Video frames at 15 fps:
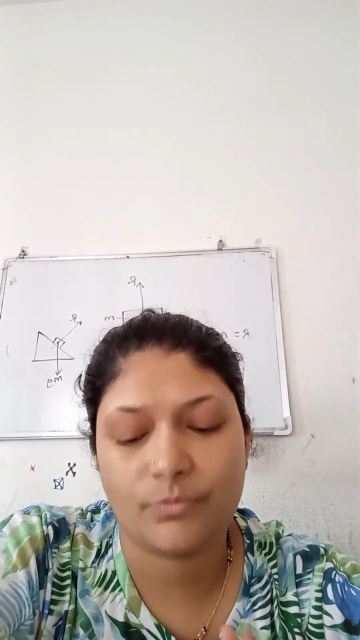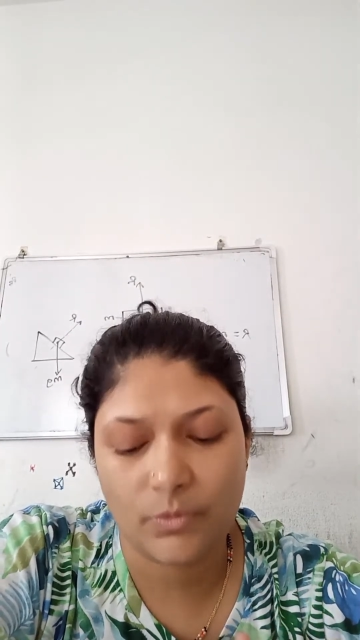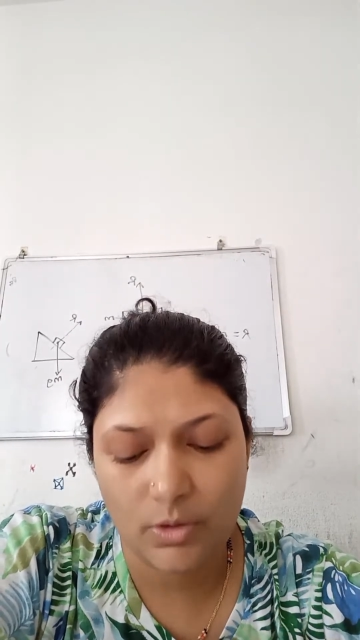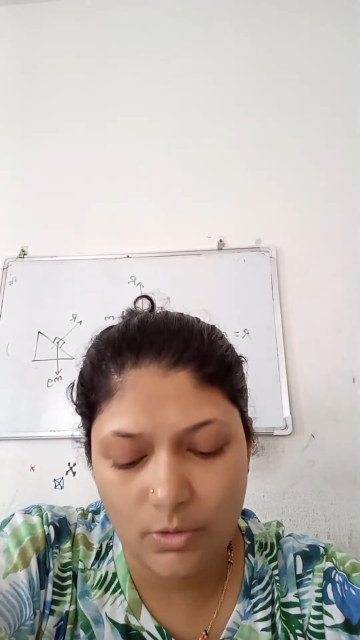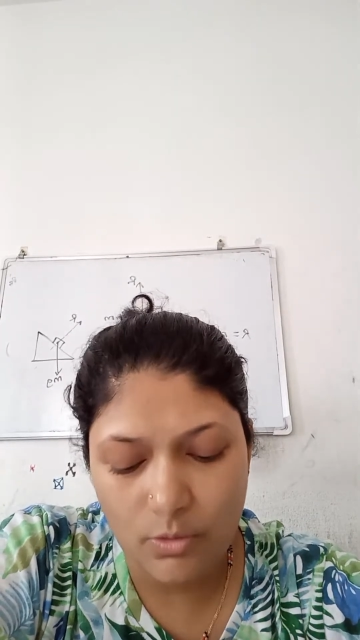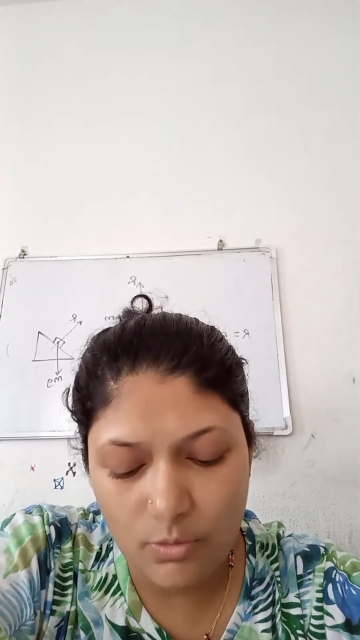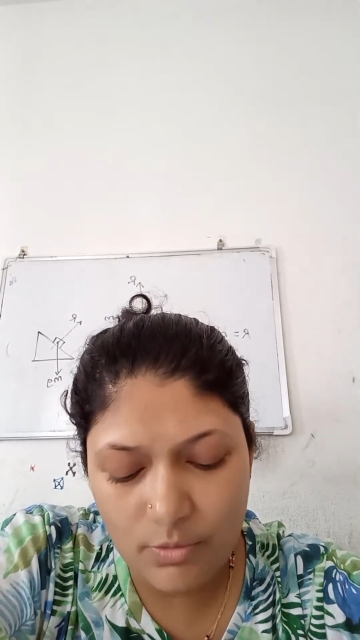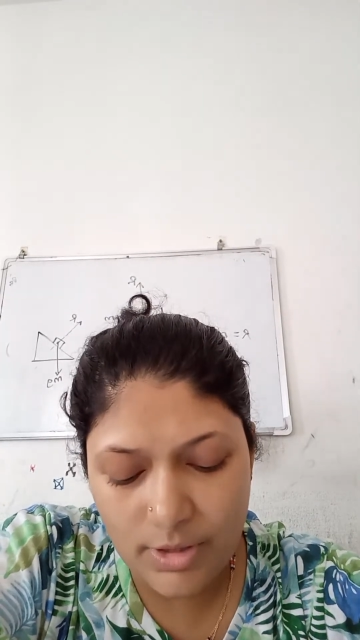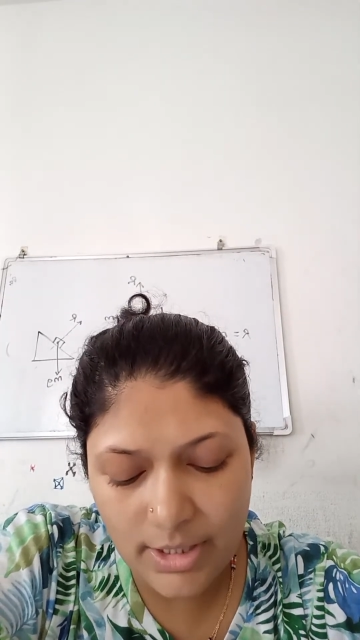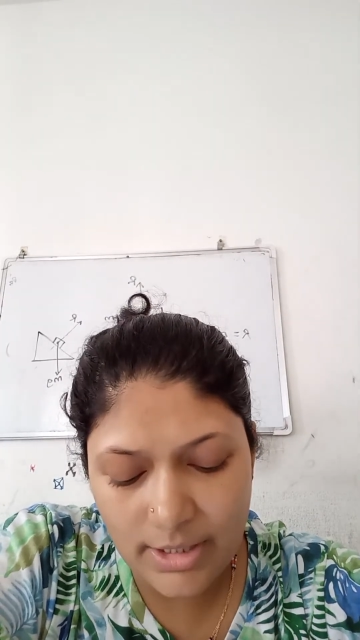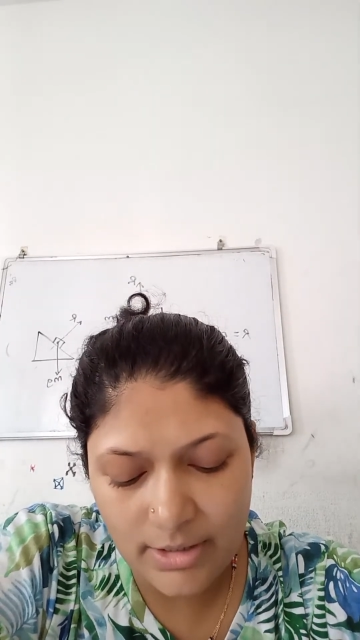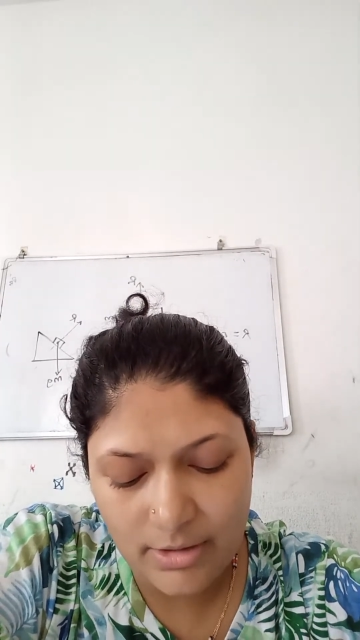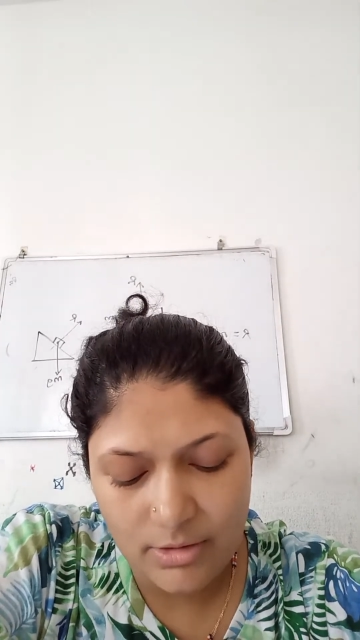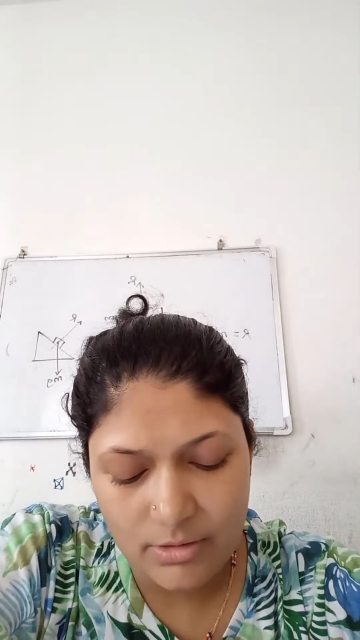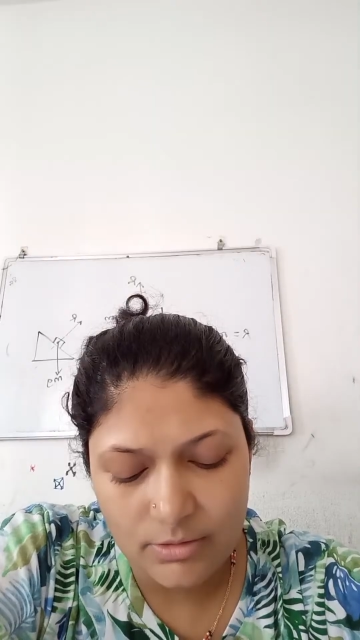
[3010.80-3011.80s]

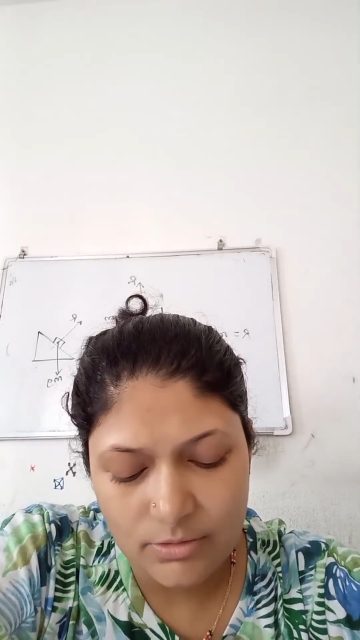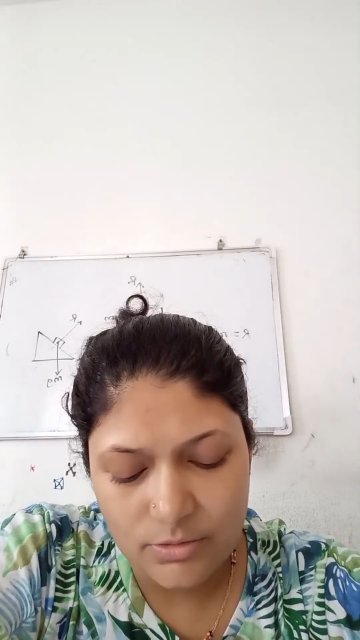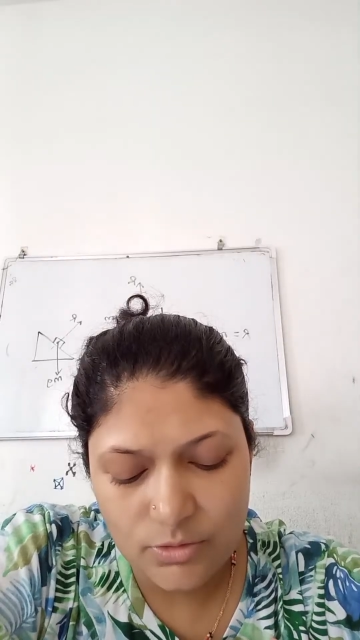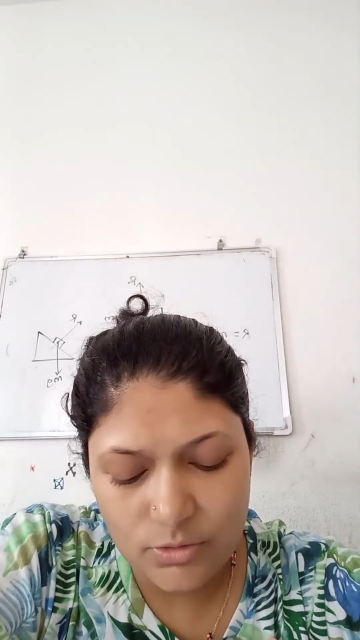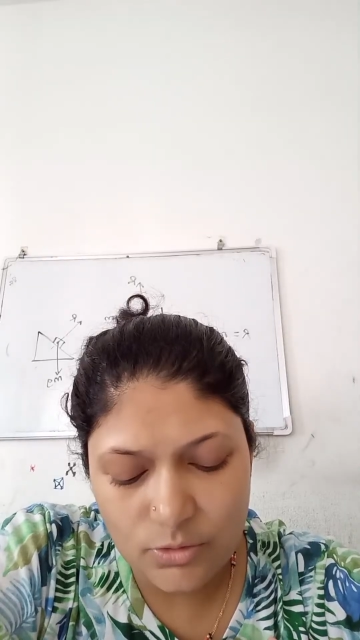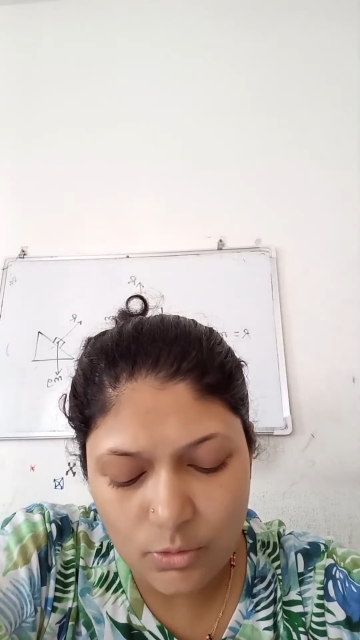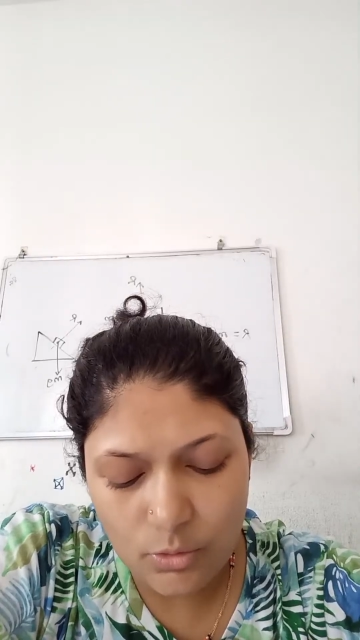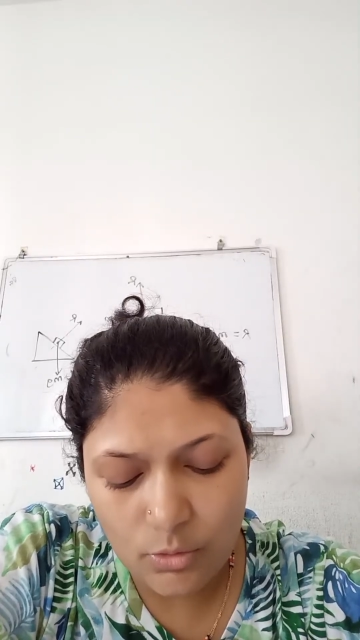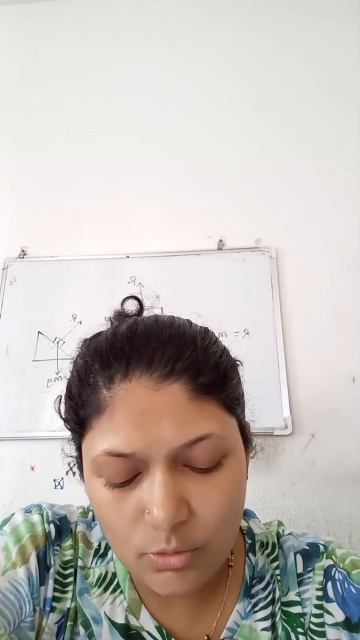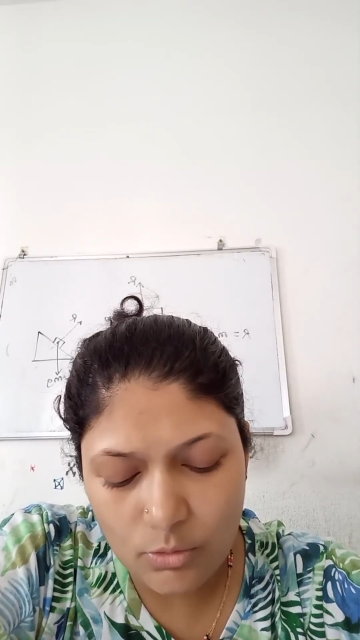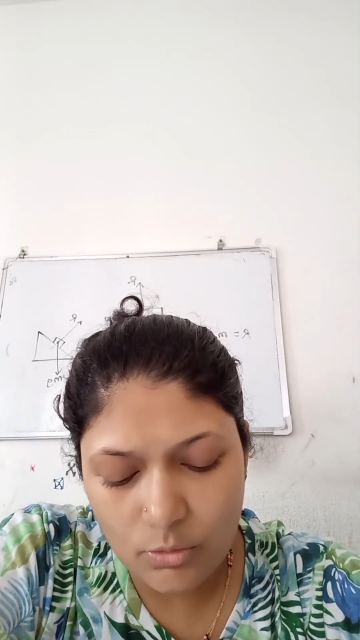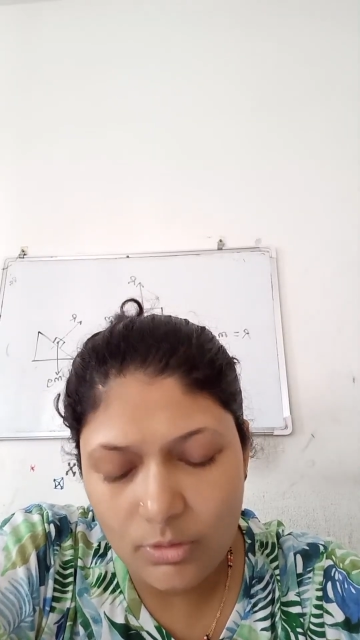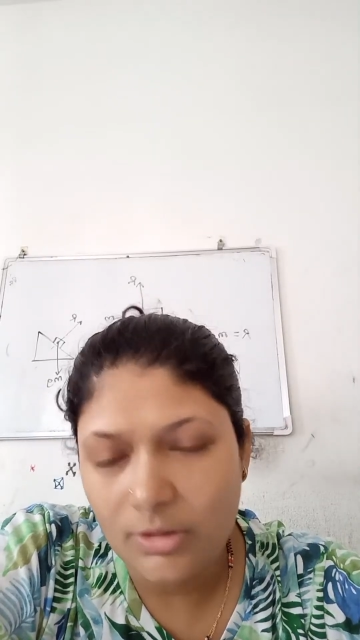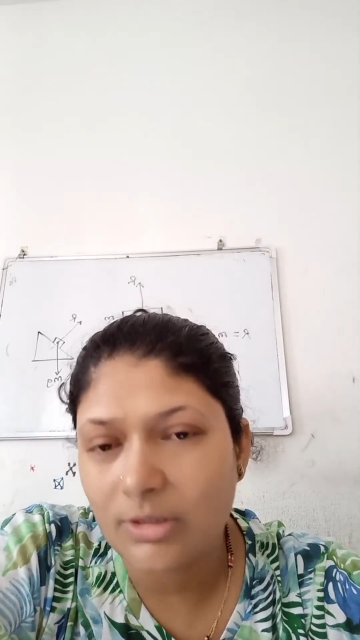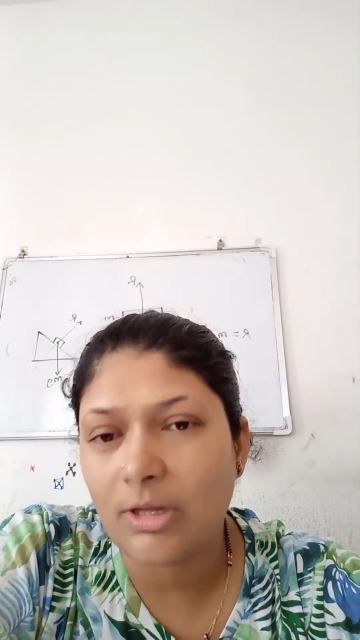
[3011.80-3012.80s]
Okay,
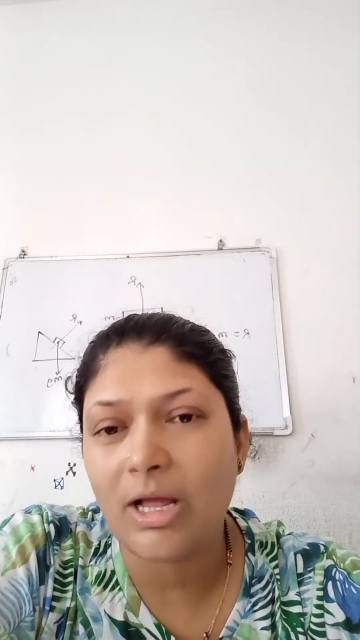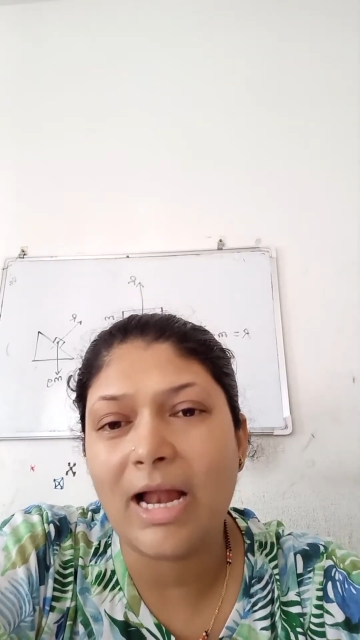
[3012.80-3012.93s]
so